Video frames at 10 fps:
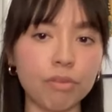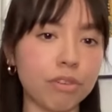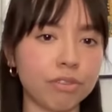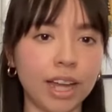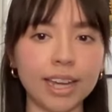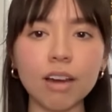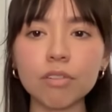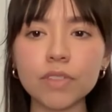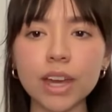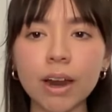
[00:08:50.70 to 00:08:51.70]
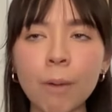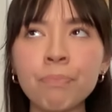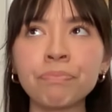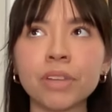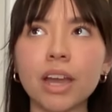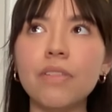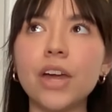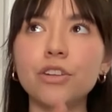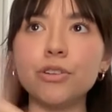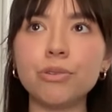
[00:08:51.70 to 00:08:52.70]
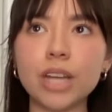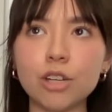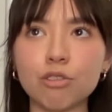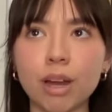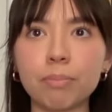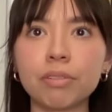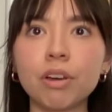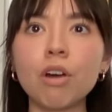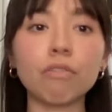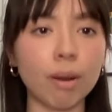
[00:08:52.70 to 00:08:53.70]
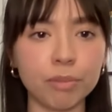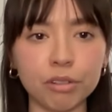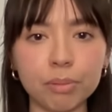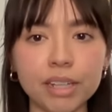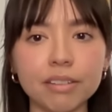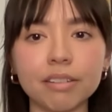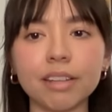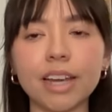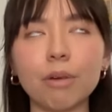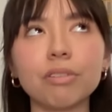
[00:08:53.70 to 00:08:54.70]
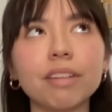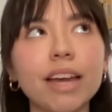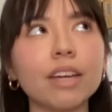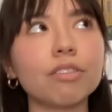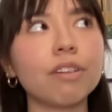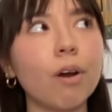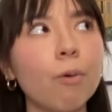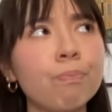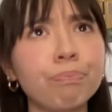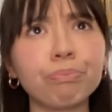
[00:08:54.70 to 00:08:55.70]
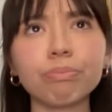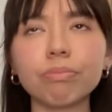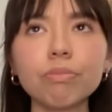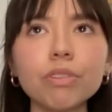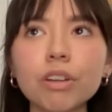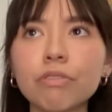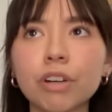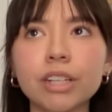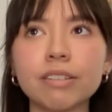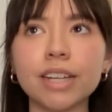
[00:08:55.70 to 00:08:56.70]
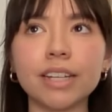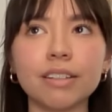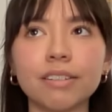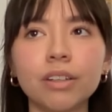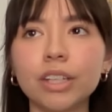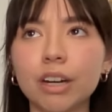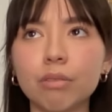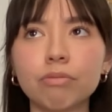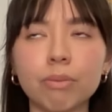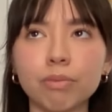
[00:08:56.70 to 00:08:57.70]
if you're flying out of there, and then do day trips from those places, like I was saying. So, for instance, from